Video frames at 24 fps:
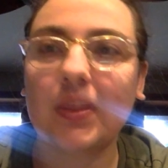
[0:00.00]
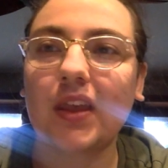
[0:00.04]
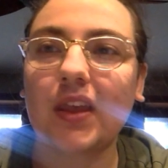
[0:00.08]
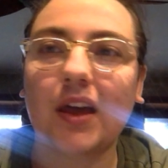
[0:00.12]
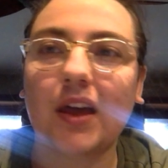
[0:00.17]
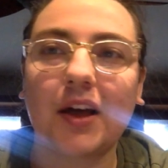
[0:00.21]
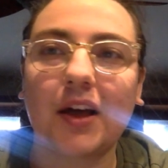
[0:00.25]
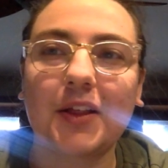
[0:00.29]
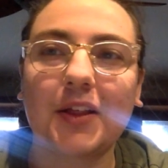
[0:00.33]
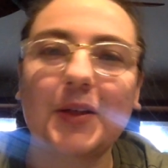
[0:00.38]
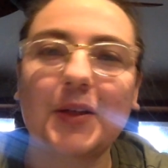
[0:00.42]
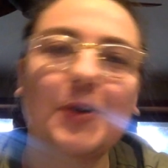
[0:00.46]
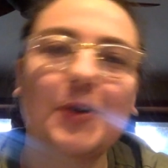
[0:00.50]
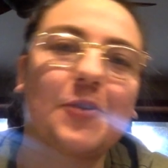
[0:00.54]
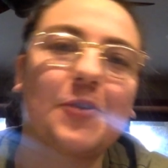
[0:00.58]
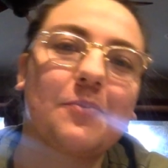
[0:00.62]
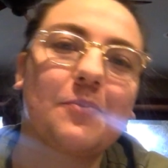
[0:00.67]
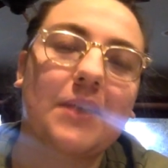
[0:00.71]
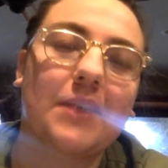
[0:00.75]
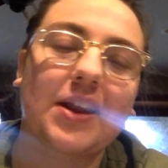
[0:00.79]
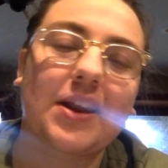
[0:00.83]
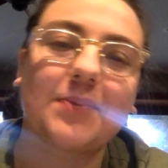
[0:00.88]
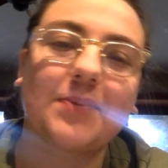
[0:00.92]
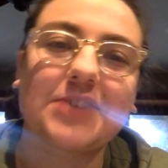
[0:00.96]
Hello,
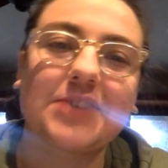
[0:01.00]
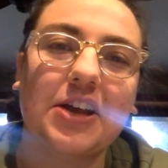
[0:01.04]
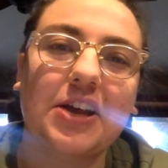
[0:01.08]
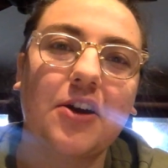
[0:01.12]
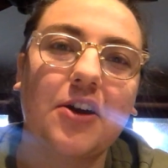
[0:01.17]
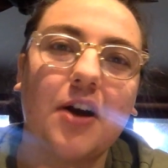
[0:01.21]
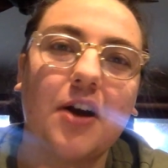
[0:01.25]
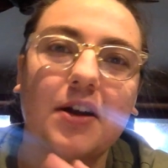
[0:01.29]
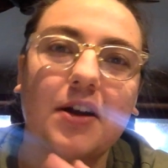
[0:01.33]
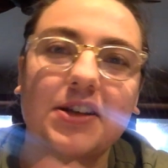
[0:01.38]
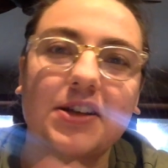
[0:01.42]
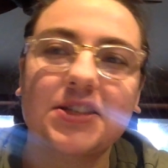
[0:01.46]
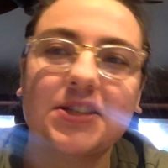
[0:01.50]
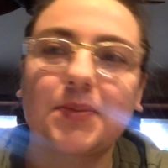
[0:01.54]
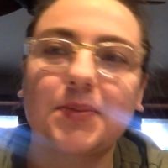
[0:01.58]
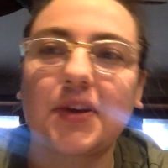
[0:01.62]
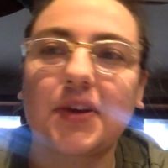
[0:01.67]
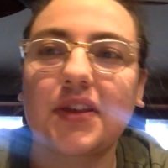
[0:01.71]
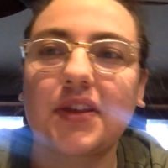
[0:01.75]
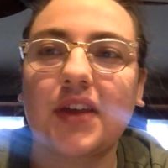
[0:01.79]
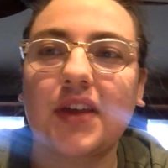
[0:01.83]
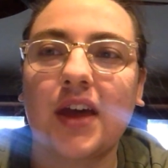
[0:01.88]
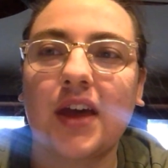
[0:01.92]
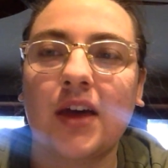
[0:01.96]
my name is Ariana Smith,
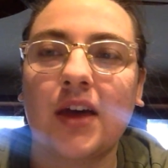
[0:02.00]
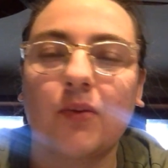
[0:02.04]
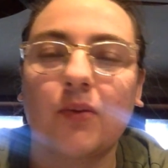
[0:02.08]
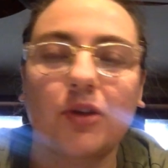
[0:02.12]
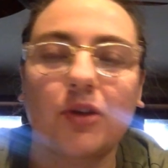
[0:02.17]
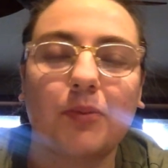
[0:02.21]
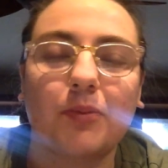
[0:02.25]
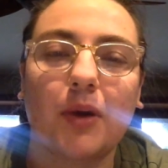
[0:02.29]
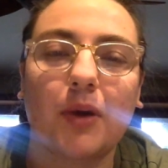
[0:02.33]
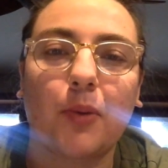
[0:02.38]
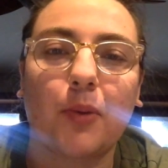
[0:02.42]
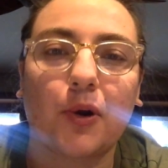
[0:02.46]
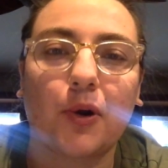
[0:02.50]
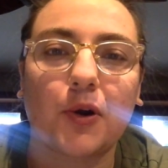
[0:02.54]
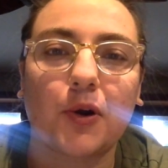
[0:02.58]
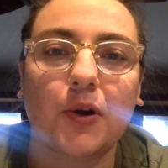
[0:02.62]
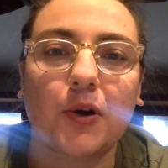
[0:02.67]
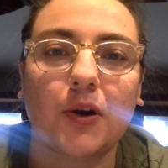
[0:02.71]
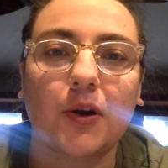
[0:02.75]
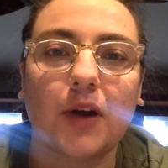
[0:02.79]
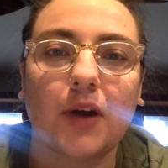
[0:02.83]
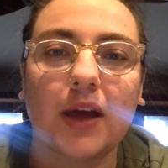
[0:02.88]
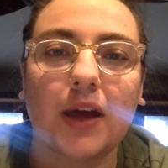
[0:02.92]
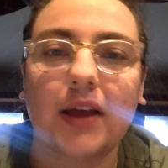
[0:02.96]
and with my
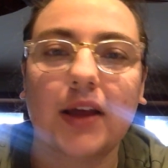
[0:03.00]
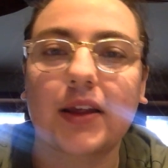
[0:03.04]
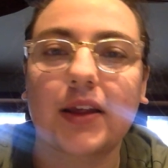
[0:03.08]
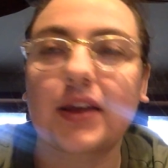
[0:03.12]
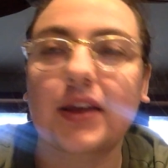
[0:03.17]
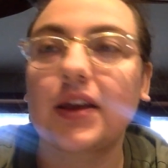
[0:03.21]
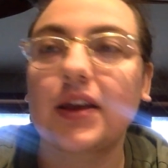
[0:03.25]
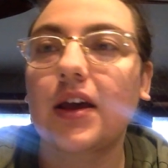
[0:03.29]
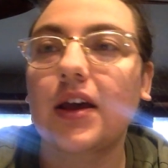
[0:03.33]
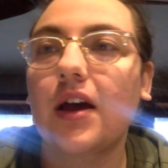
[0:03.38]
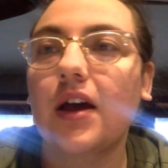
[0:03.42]
partner Haley,